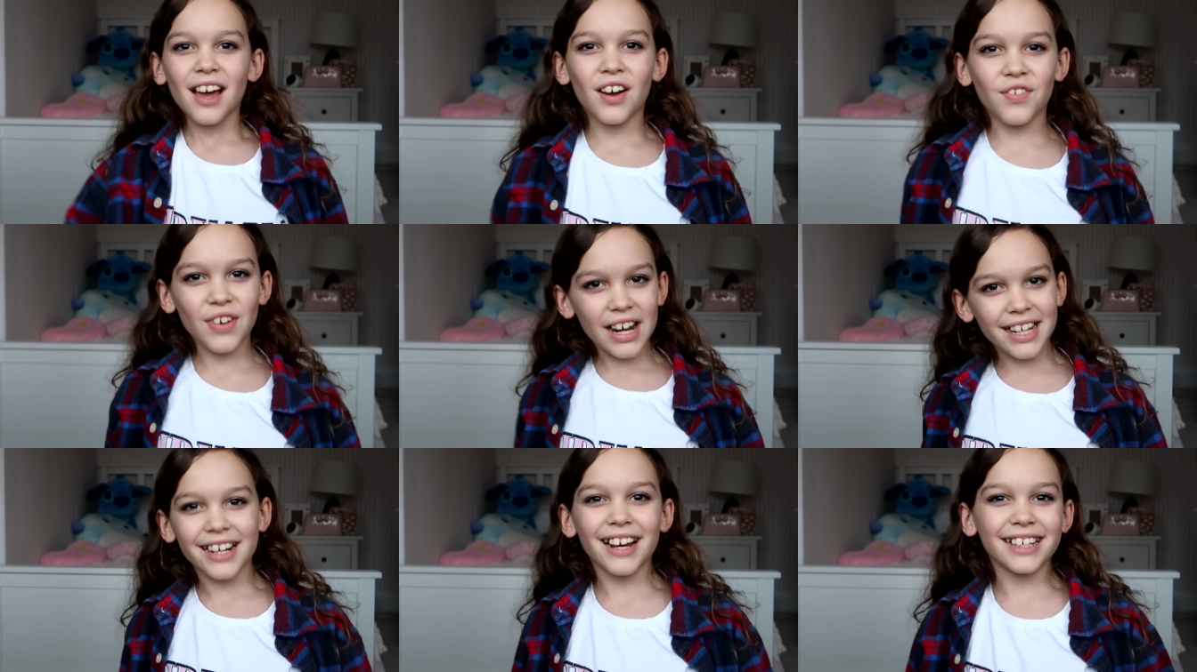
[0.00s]
a
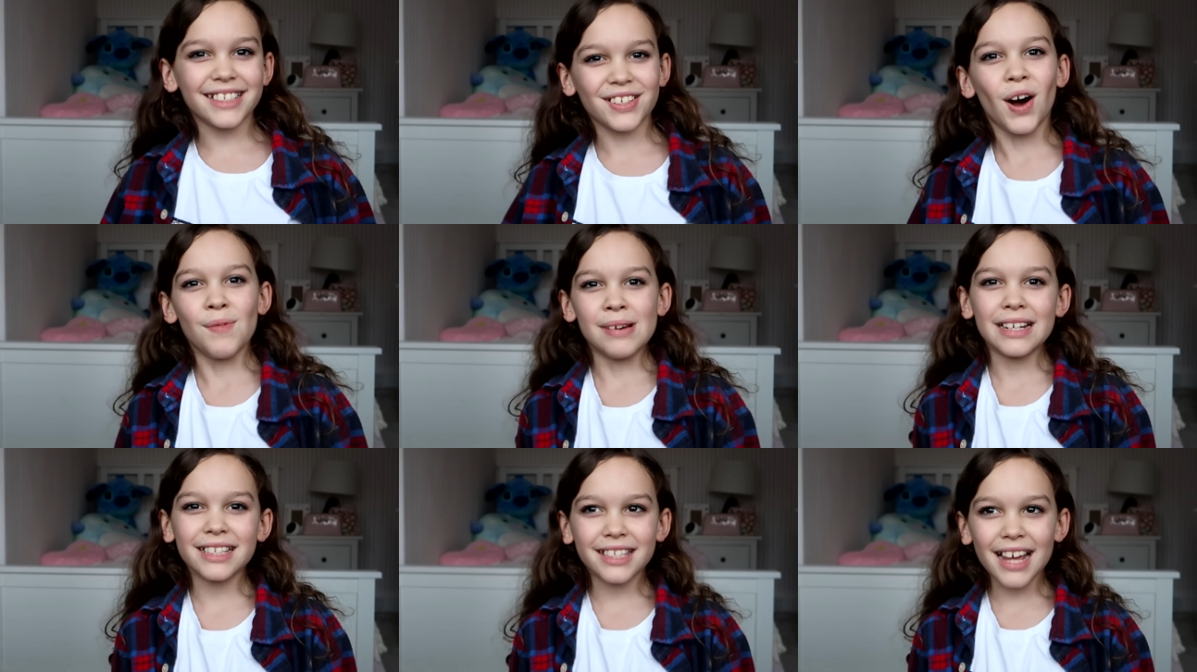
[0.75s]
really nice
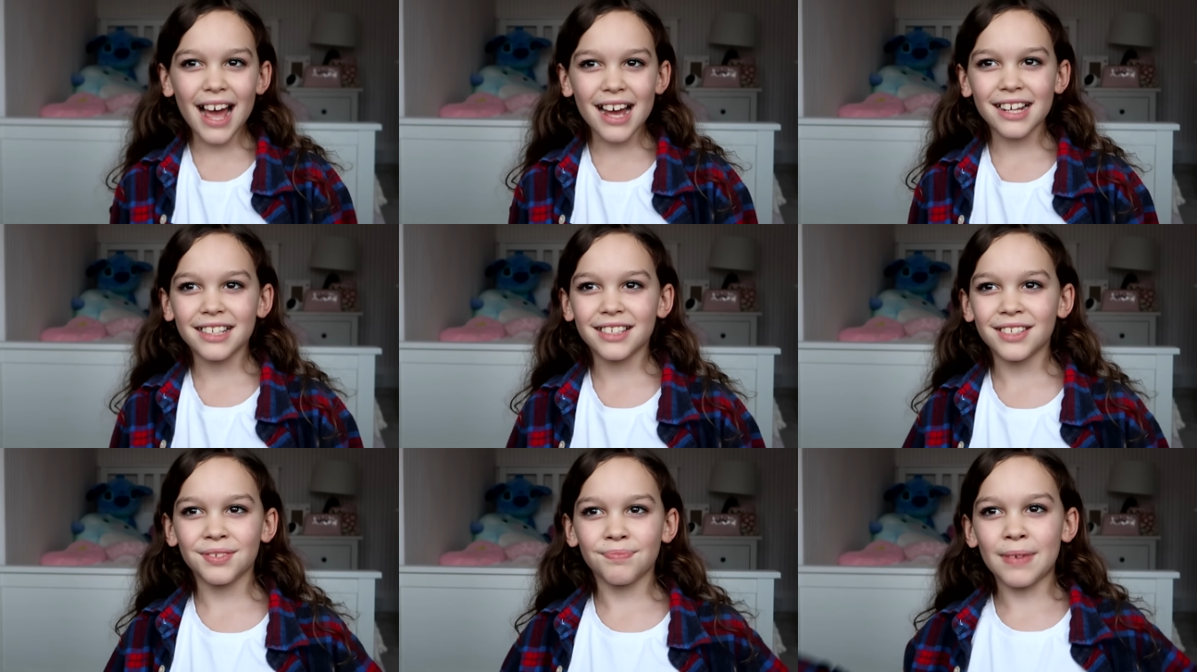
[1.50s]
comment
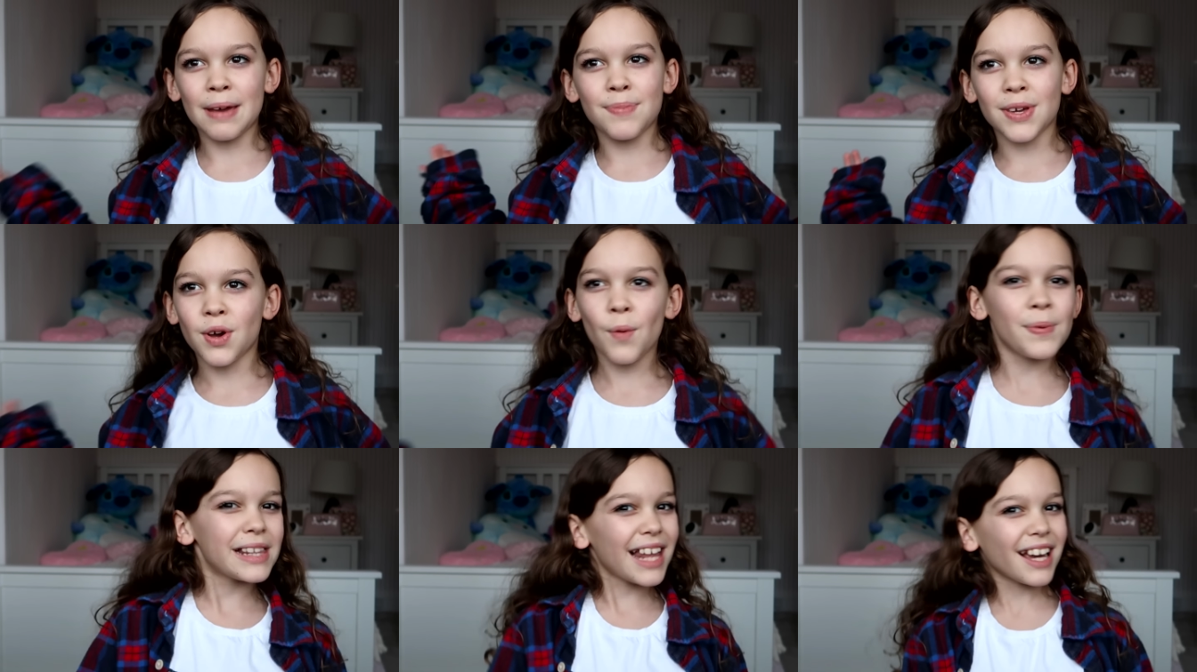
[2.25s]
and maybe
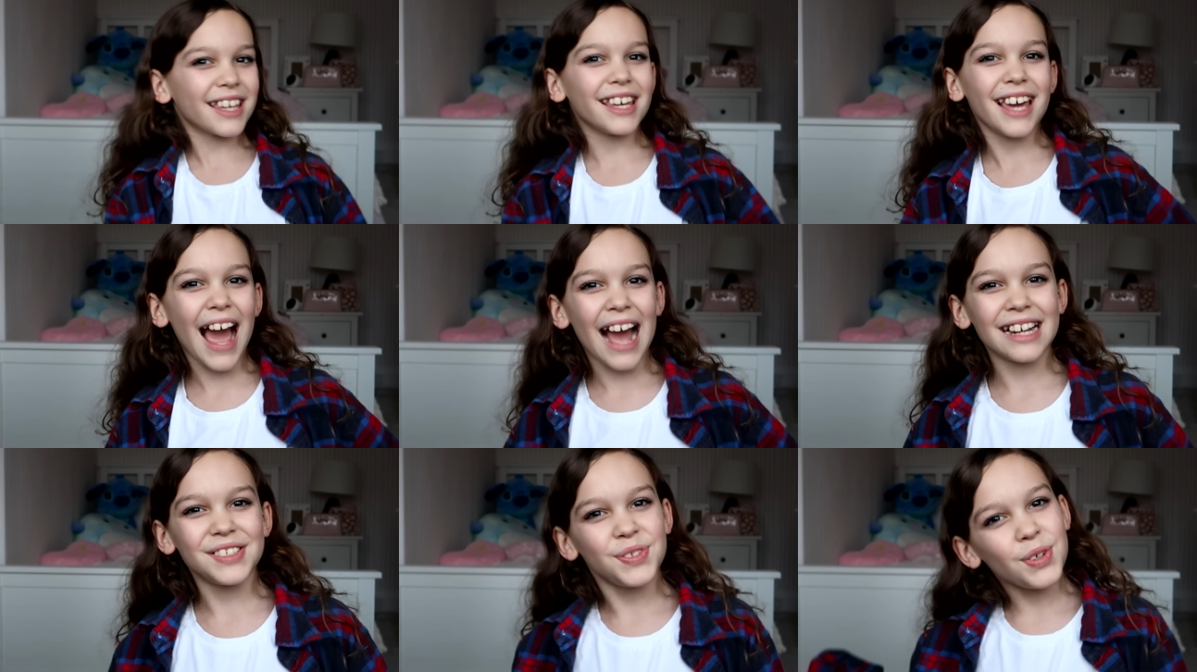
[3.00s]
you'll be lucky
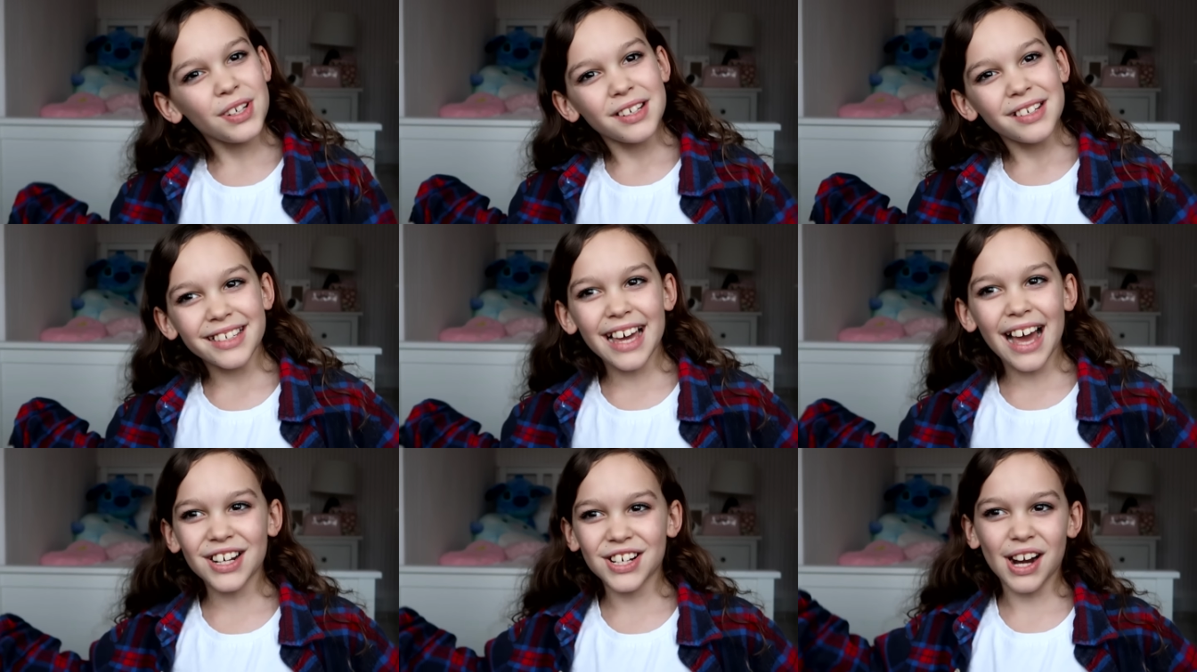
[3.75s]
and
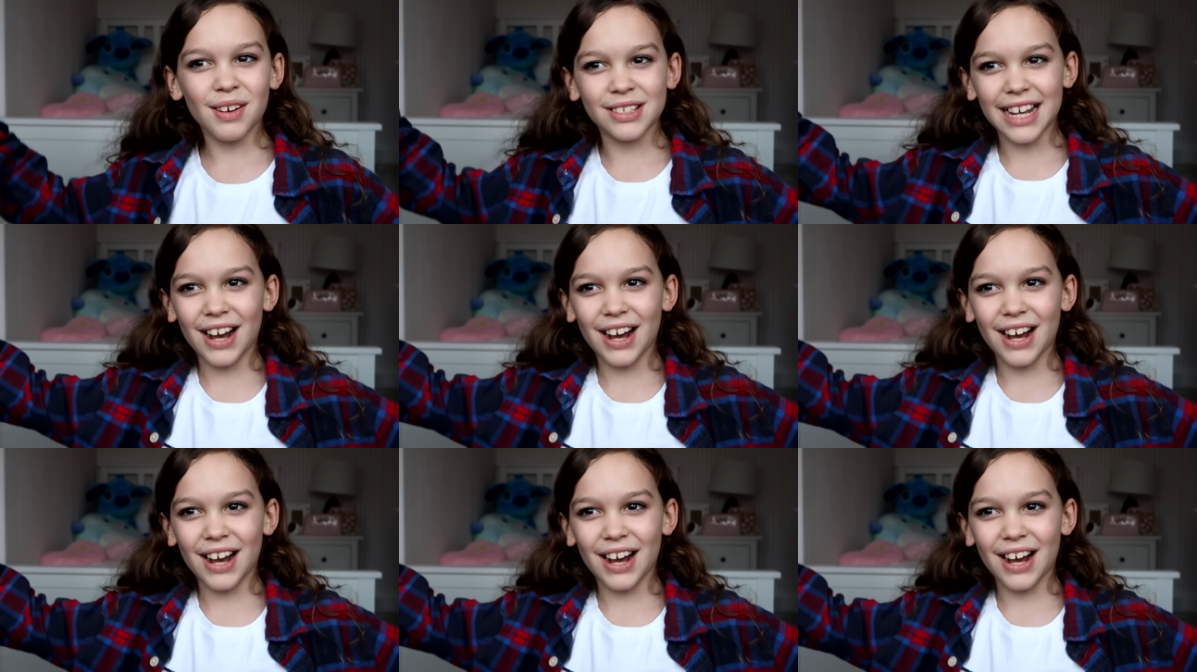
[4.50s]
get a shout